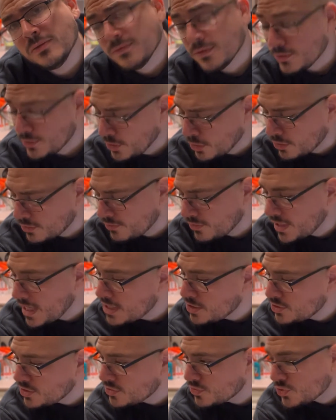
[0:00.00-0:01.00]
for
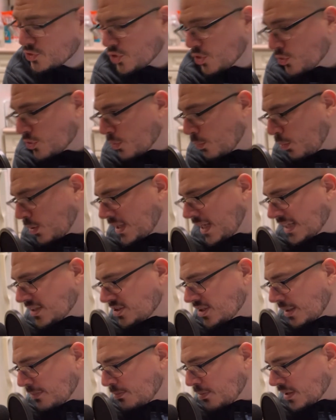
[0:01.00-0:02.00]
notifications so you can
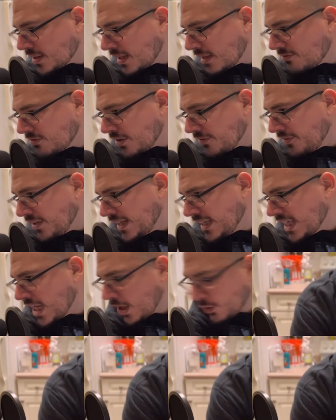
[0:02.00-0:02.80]
catch up with every video.